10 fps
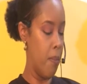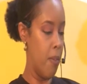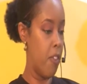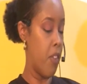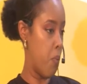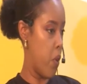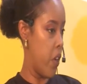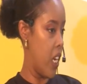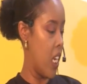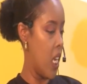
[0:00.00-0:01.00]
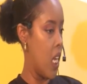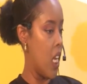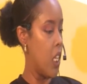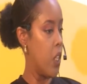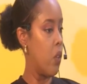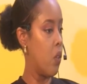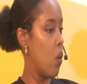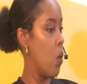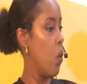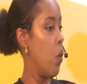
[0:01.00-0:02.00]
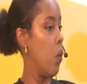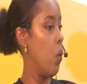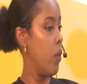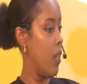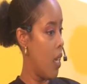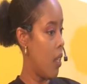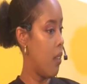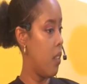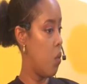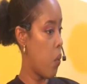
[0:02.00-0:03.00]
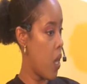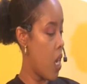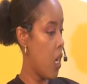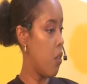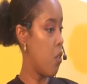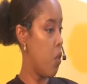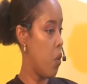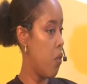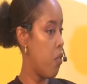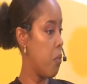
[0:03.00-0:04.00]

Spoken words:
February. So yeah, the Square has grown from